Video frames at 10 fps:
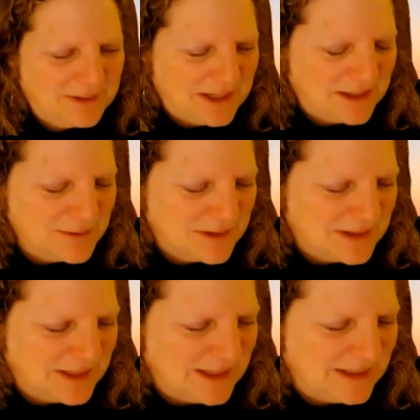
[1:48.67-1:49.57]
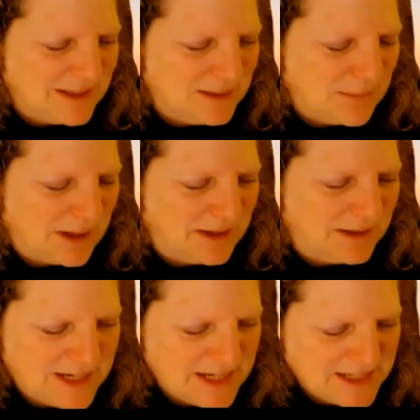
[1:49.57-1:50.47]
The other thing
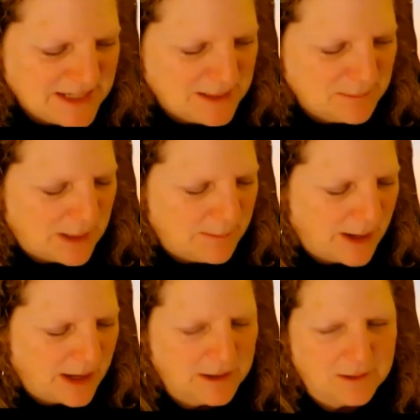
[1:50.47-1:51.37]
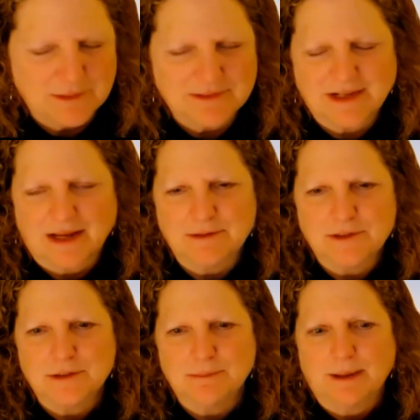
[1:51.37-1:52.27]
hidden in my bio is that I
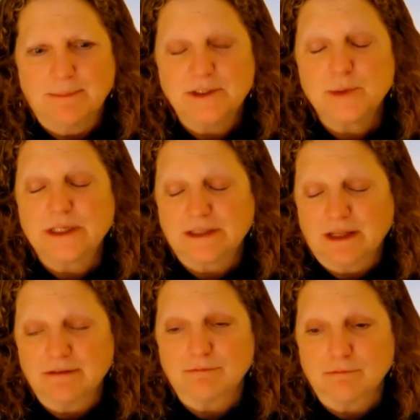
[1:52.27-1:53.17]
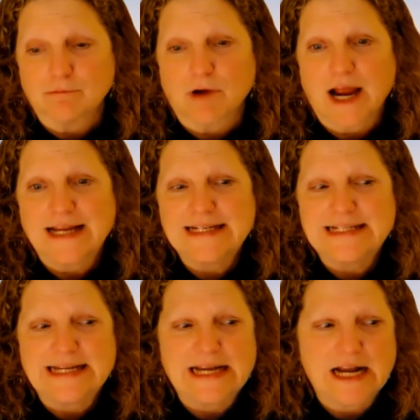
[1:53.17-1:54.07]
have been doing a lot of
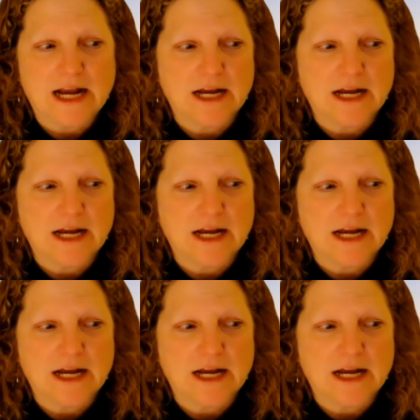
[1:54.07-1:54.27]
riding,